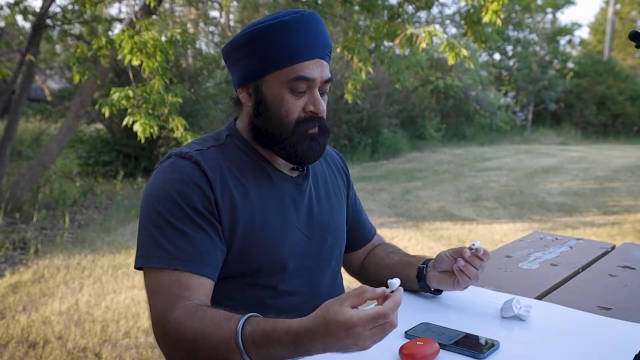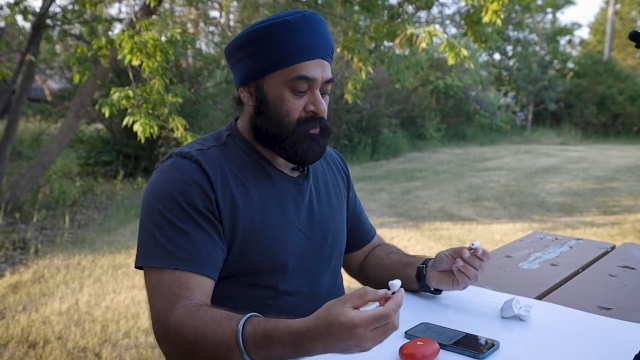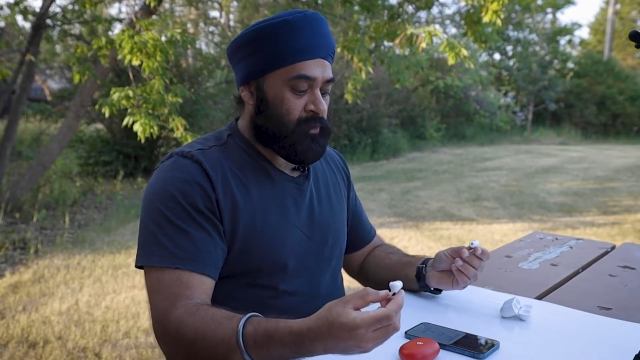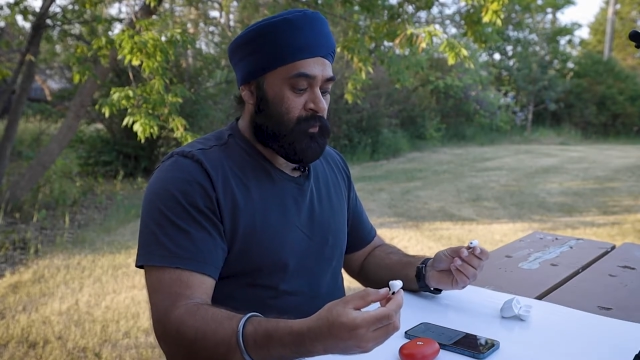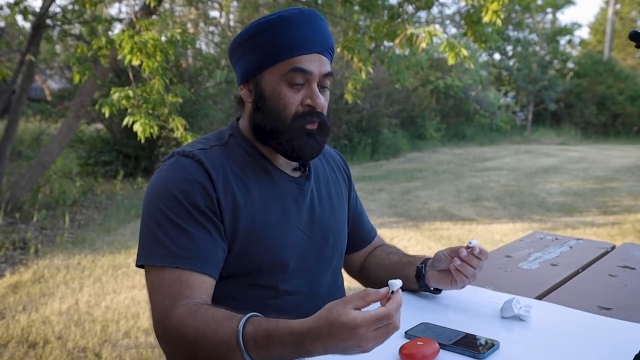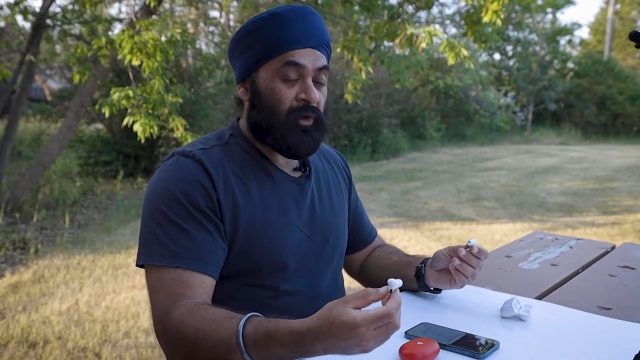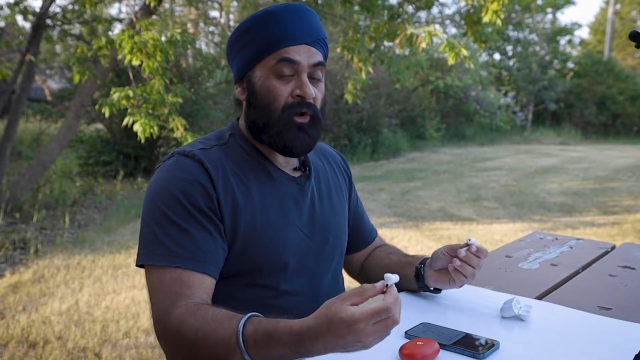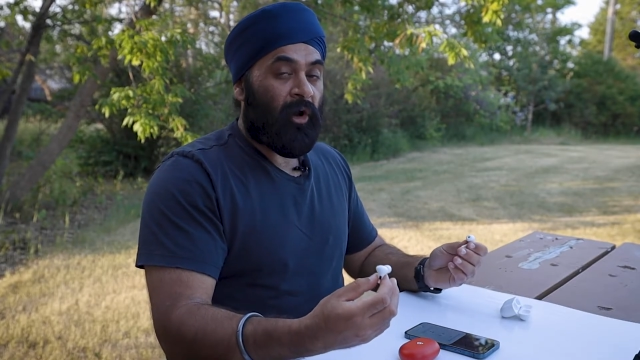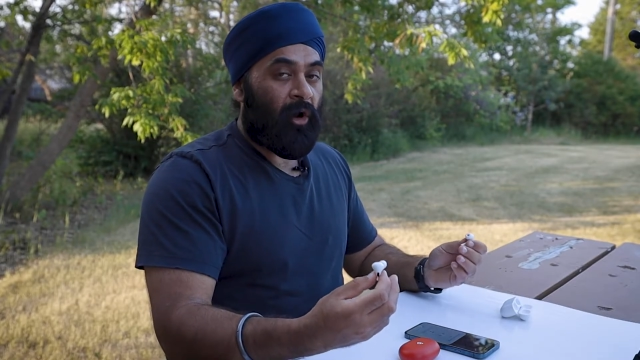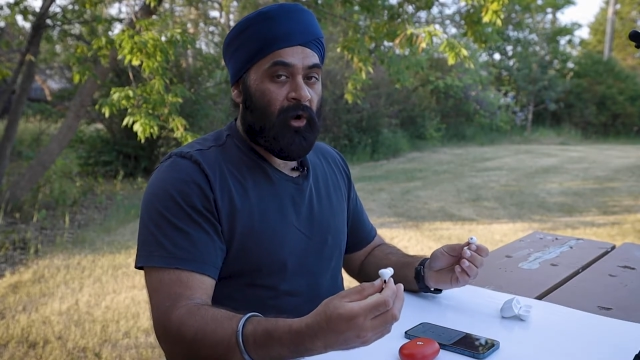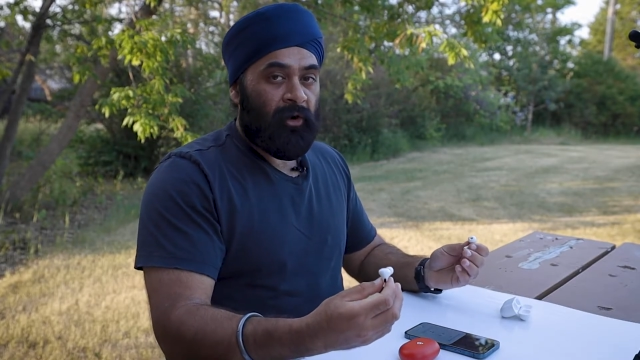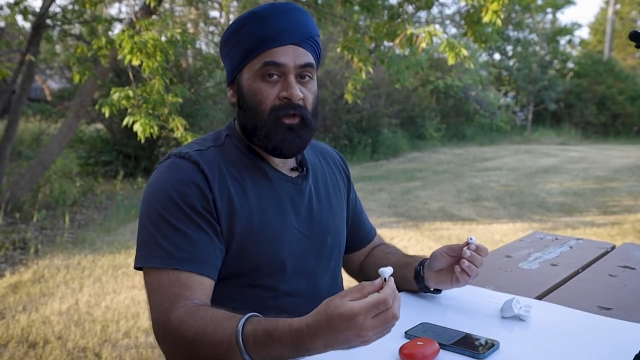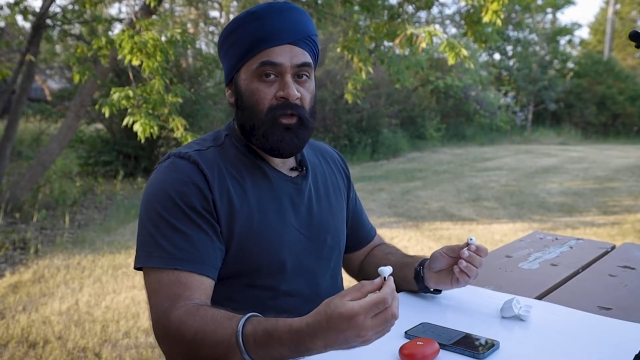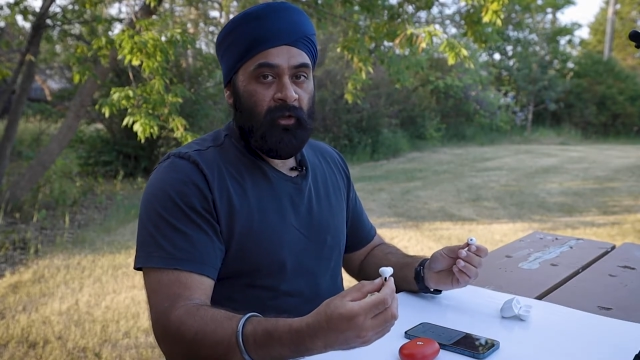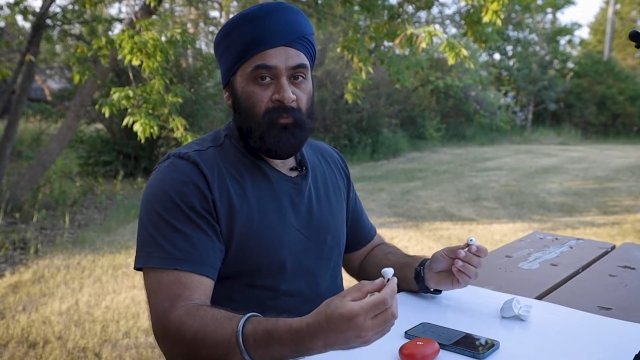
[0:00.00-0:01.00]
So there
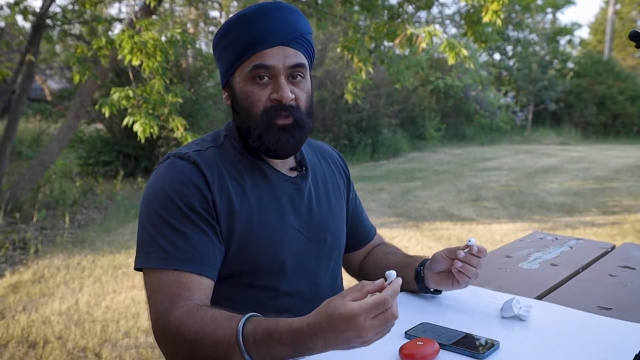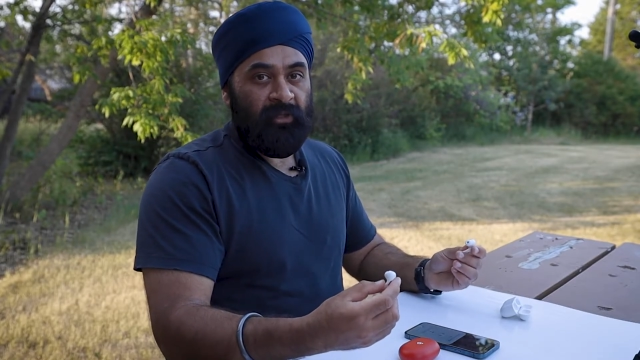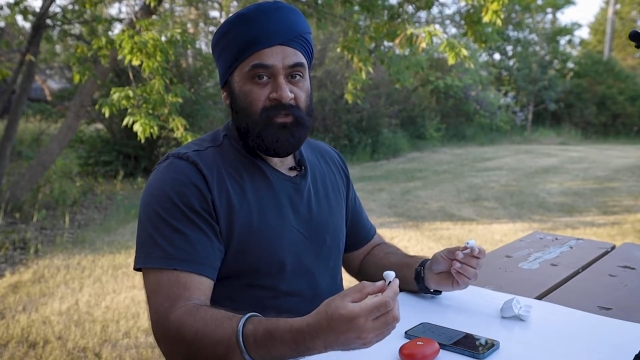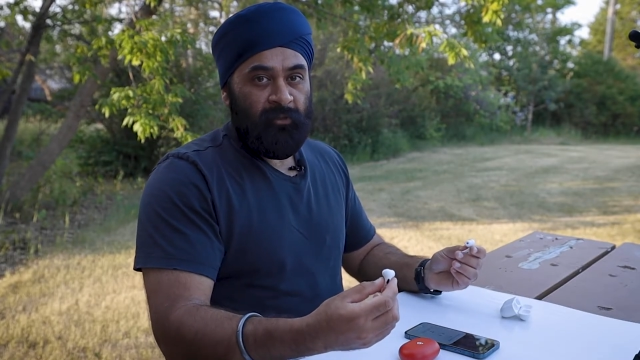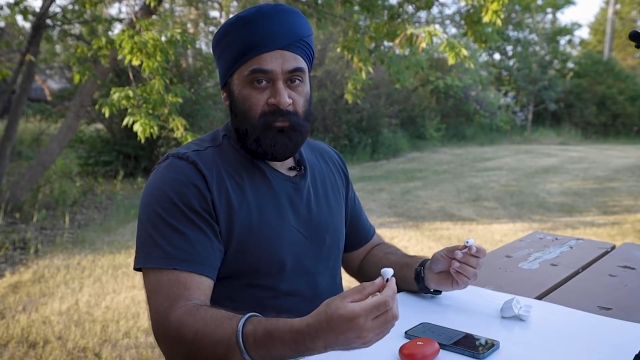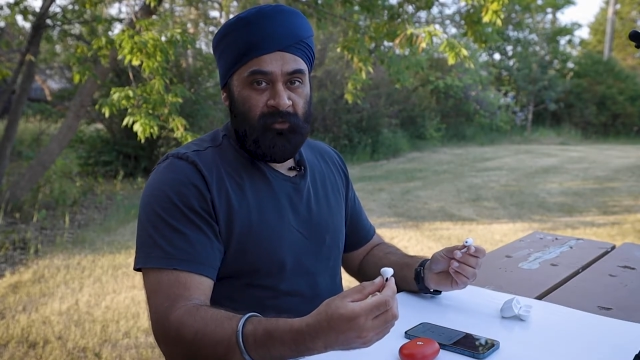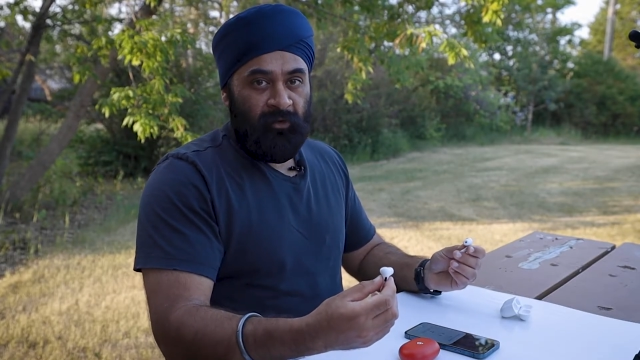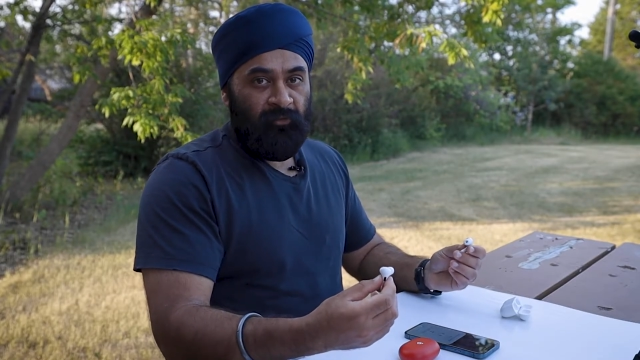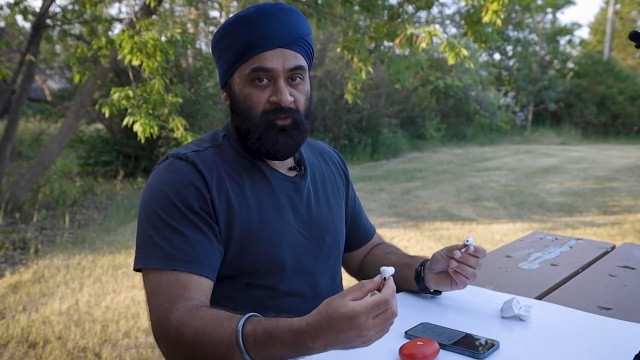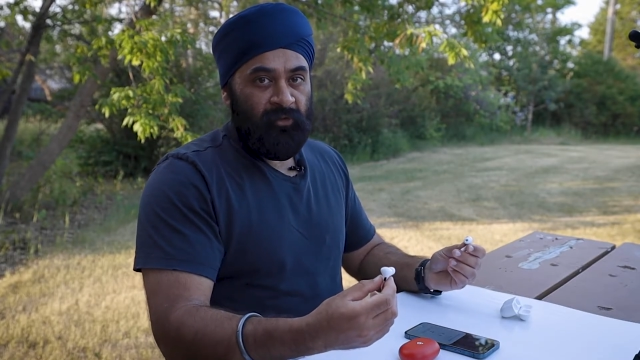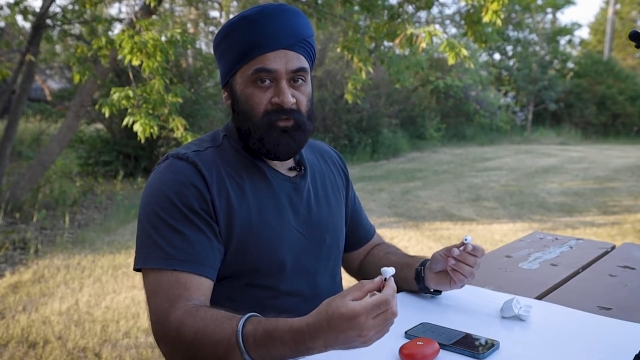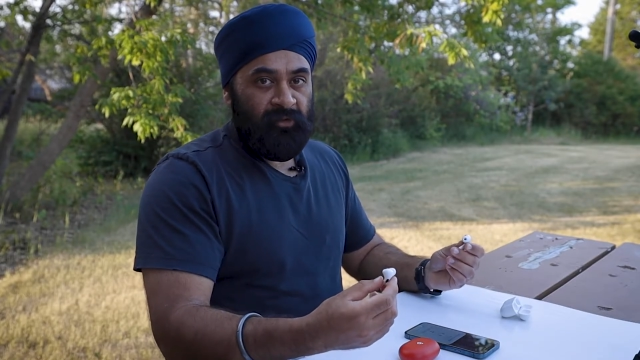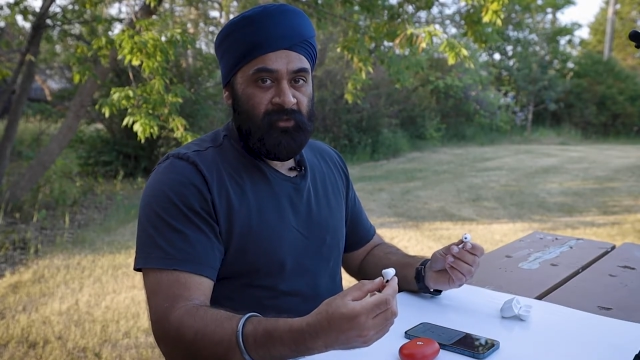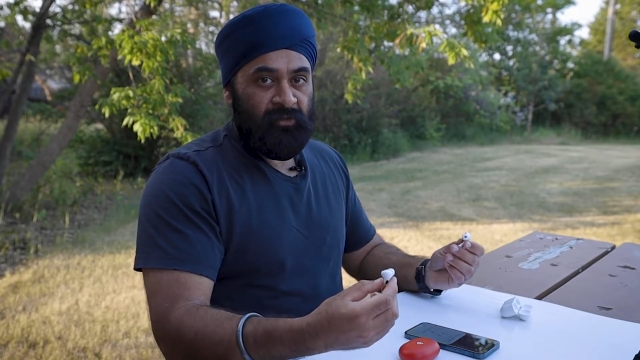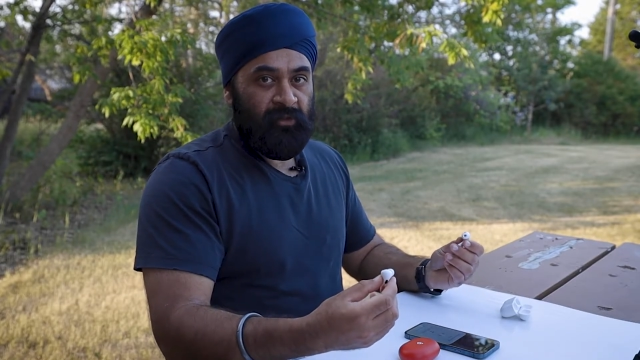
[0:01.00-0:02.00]
are going to be some
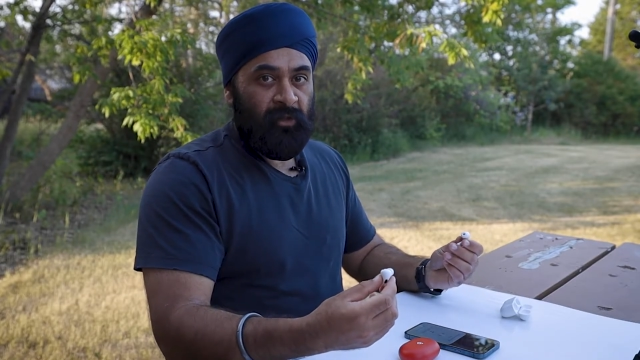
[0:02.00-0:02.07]
differences